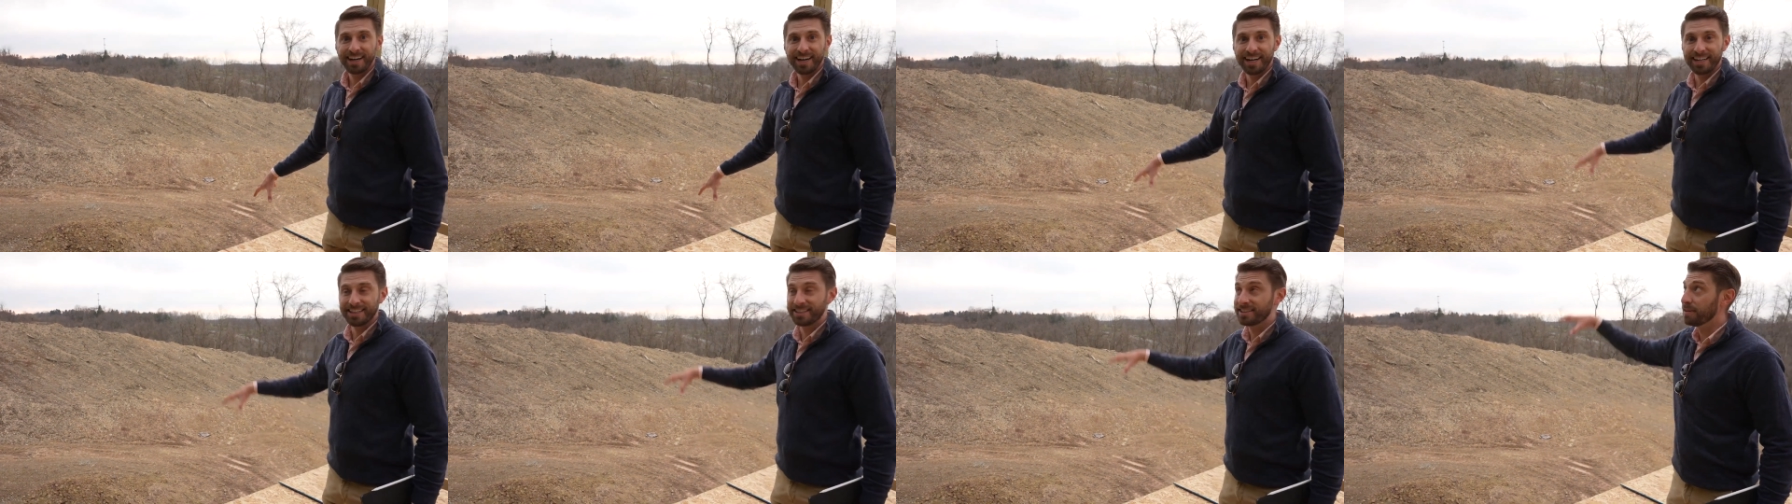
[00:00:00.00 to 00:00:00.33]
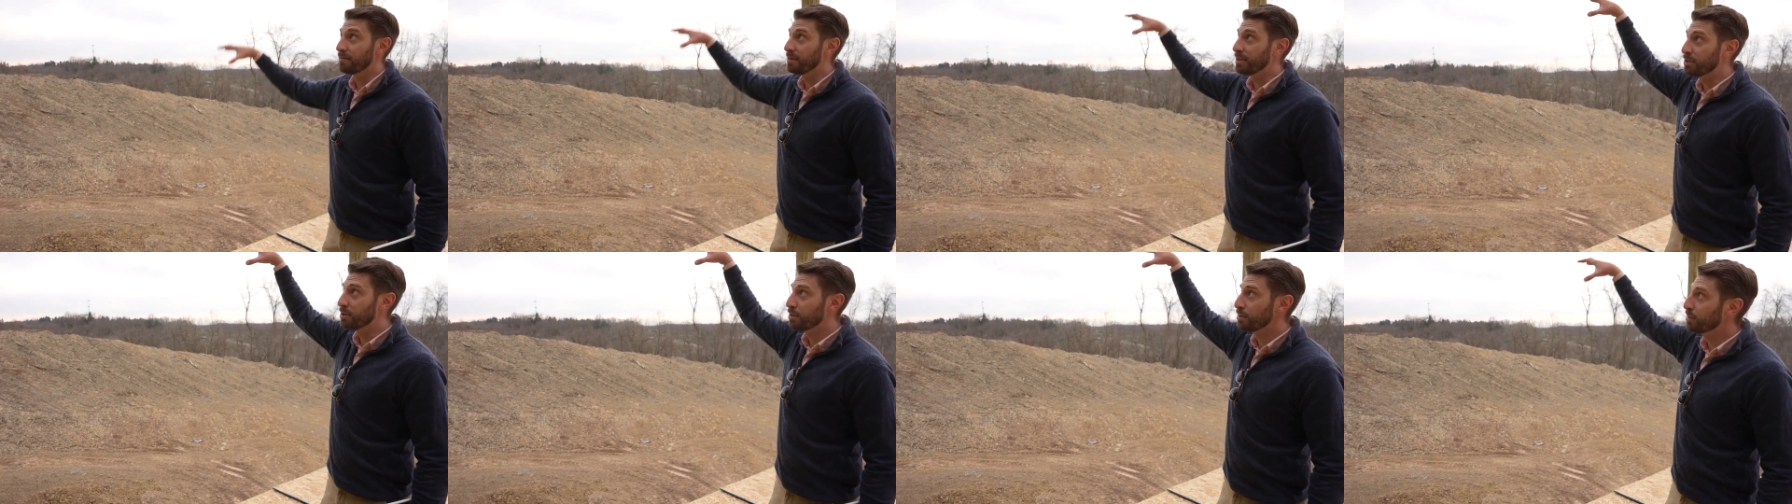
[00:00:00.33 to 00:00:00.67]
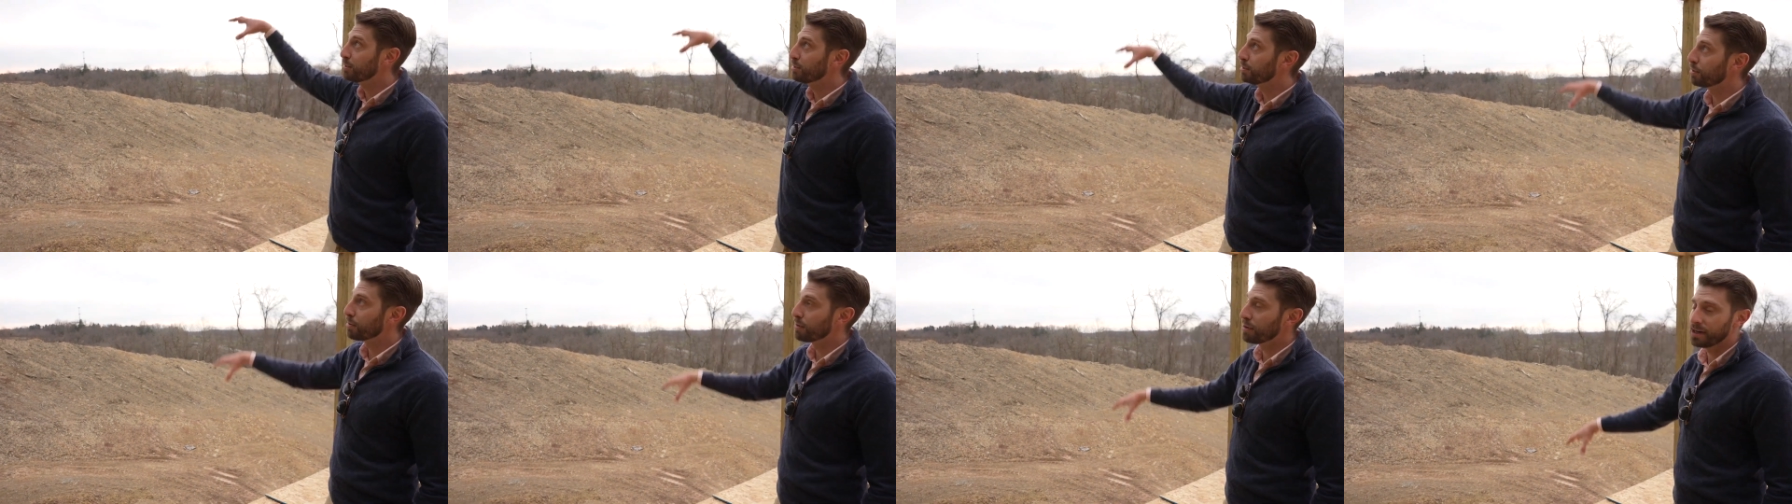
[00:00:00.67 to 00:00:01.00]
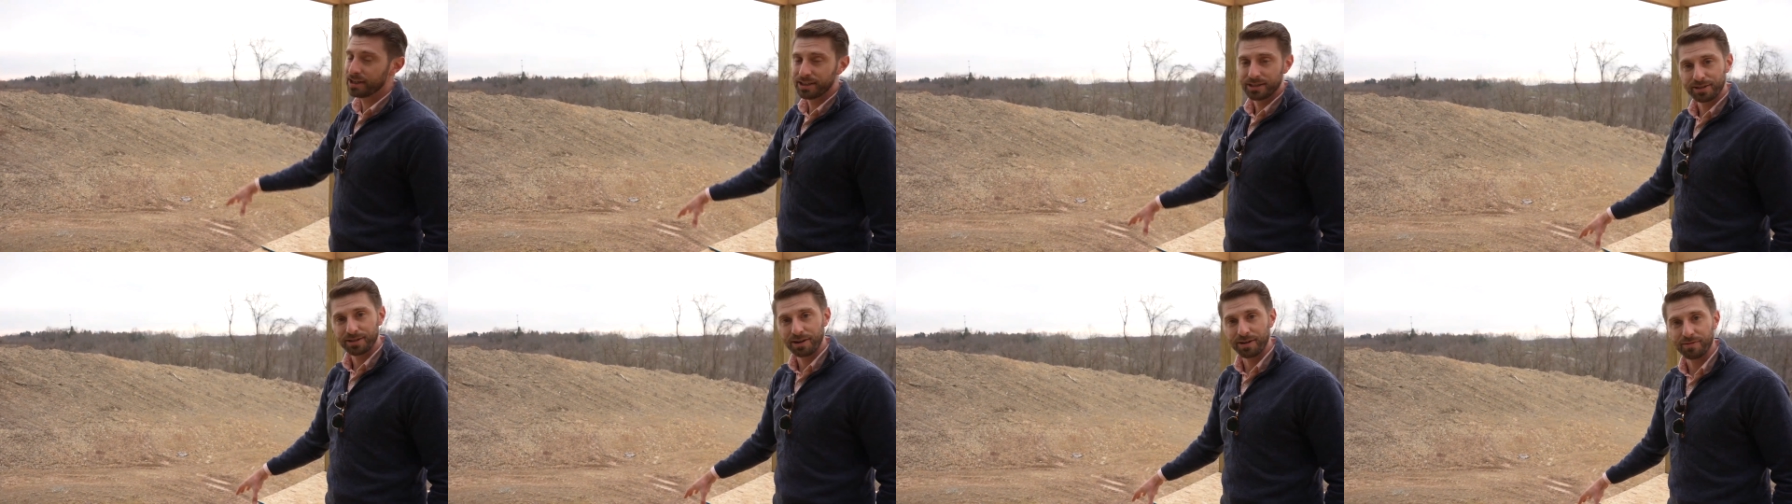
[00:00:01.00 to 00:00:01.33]
It's going to be
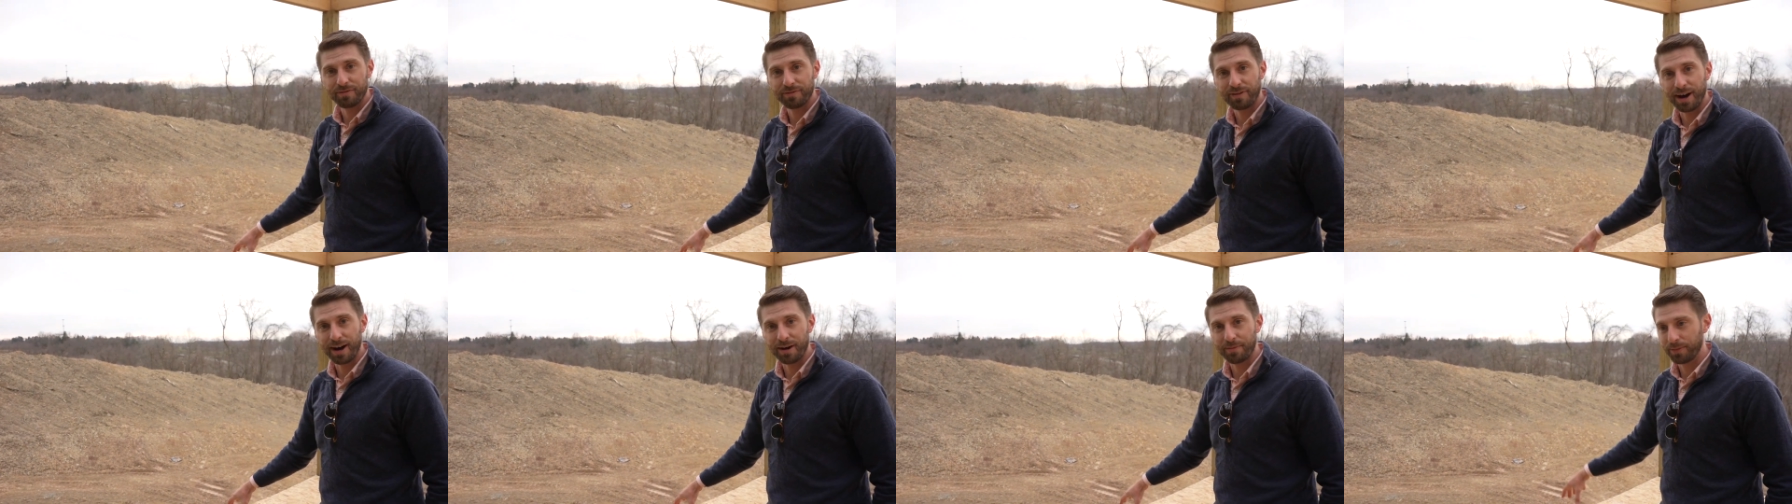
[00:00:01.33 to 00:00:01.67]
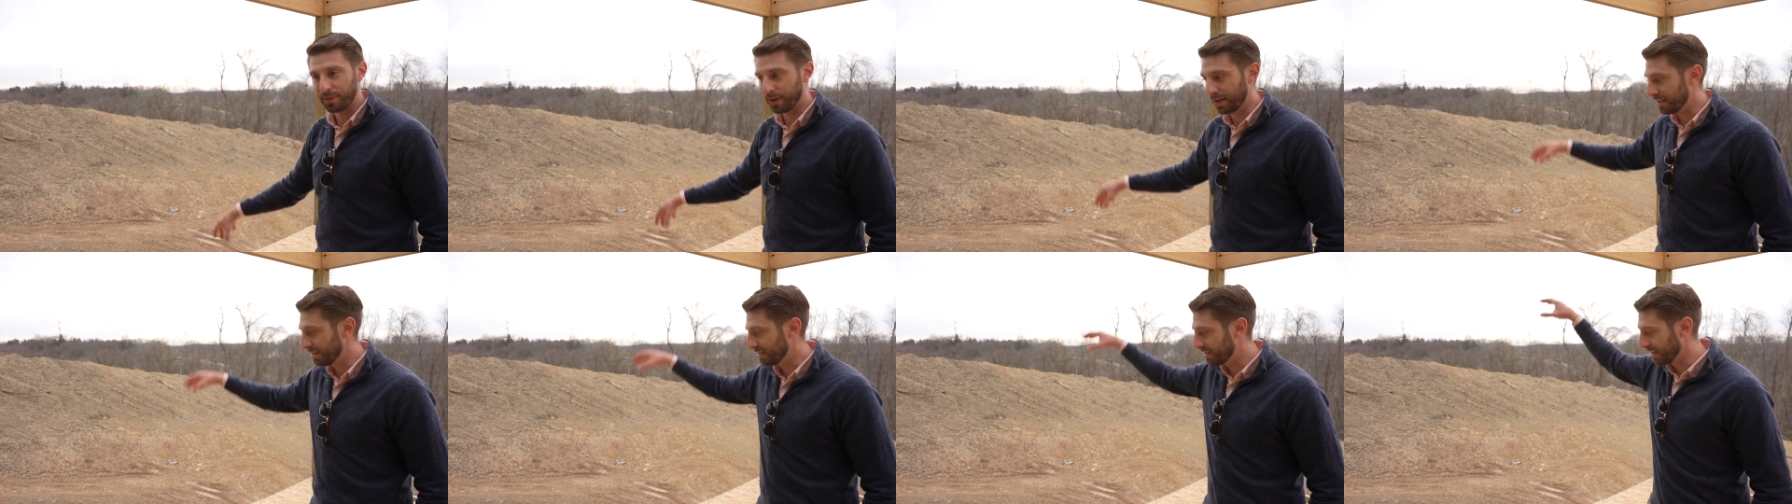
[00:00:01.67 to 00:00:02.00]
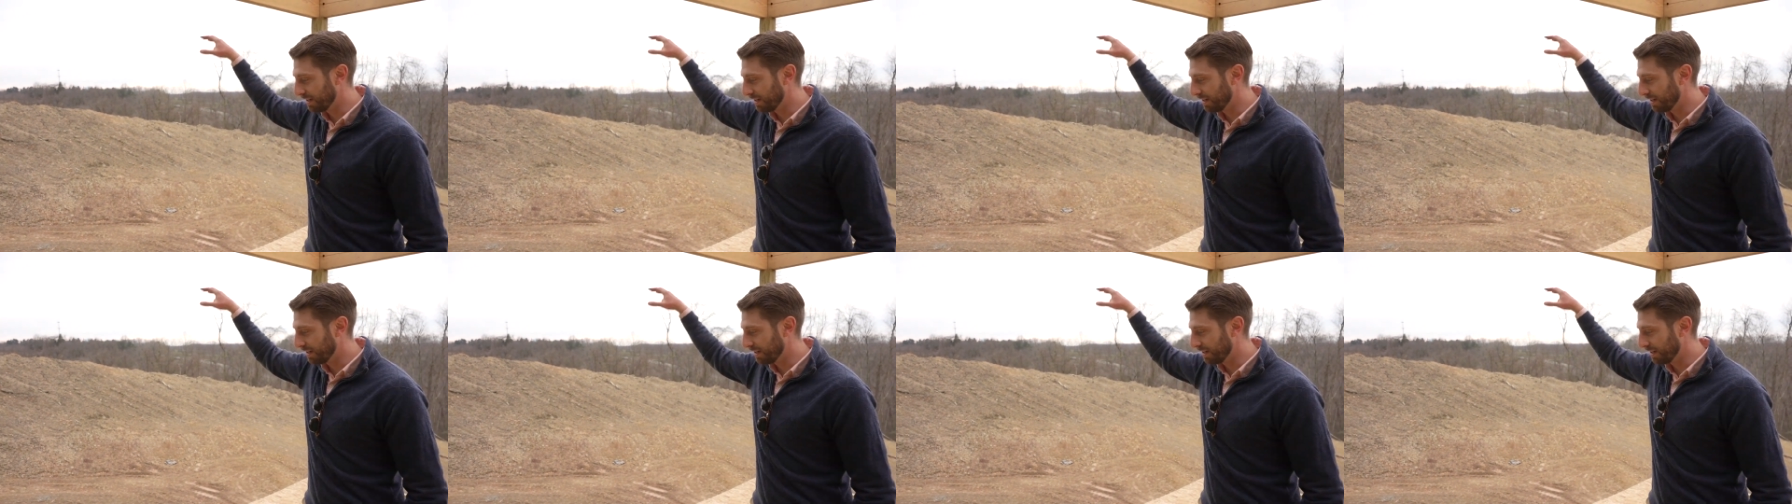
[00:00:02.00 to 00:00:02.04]
2-story stone fireplace